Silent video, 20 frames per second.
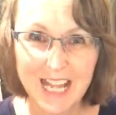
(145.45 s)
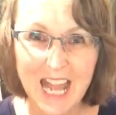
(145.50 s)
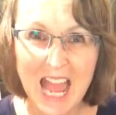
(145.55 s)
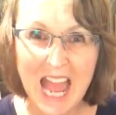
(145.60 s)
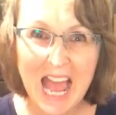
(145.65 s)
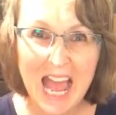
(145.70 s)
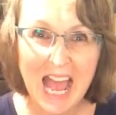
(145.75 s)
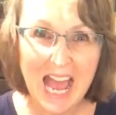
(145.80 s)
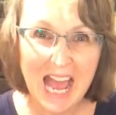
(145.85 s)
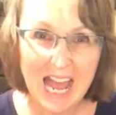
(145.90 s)

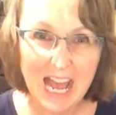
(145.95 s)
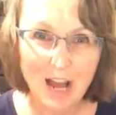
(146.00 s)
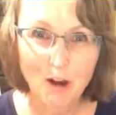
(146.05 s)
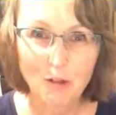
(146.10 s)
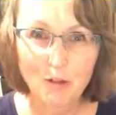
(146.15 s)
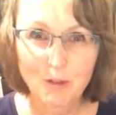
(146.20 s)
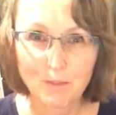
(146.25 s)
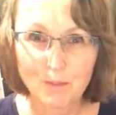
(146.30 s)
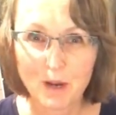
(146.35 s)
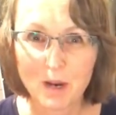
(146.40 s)
how the
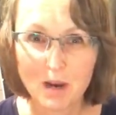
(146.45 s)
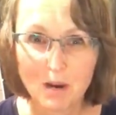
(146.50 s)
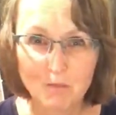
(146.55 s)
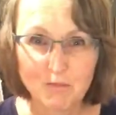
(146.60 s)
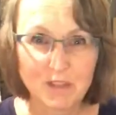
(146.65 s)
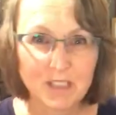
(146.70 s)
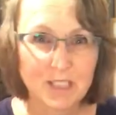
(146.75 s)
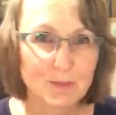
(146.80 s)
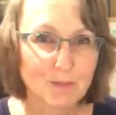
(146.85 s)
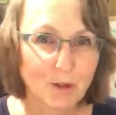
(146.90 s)
balm
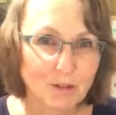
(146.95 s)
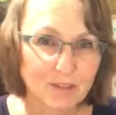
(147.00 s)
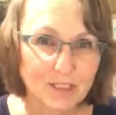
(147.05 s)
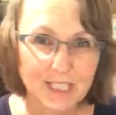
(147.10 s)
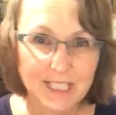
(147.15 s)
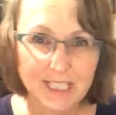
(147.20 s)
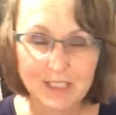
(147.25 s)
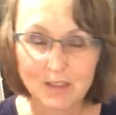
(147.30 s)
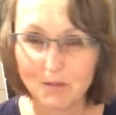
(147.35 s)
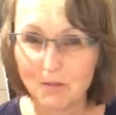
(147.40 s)

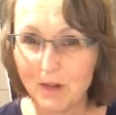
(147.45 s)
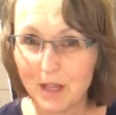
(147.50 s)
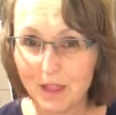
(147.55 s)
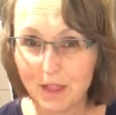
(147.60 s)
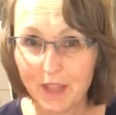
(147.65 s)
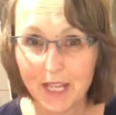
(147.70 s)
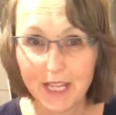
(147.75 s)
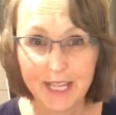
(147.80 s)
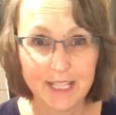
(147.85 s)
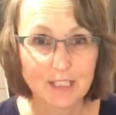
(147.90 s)
responded with the
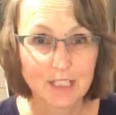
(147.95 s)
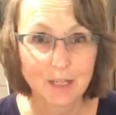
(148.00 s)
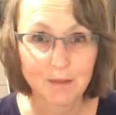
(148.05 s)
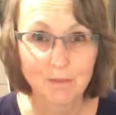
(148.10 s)
heat.